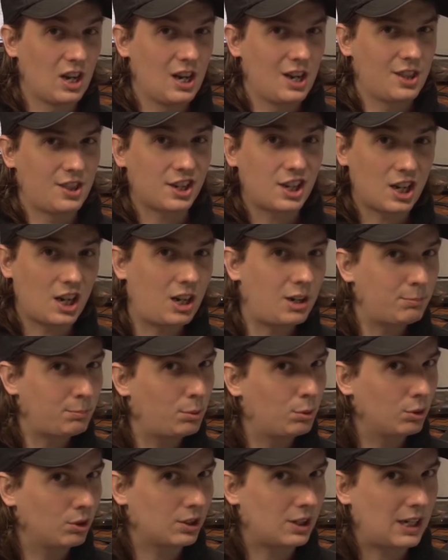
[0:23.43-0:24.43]
the COM
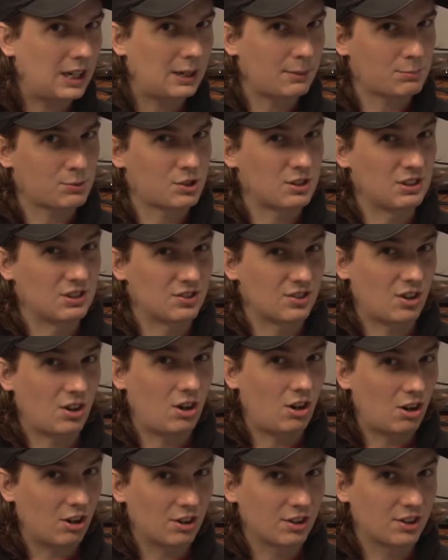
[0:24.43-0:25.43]
port options
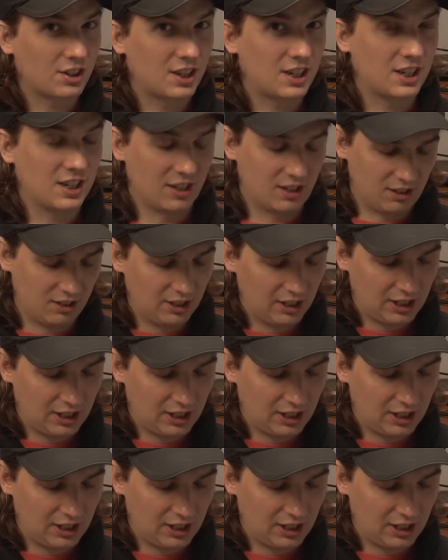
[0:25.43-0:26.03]
are there.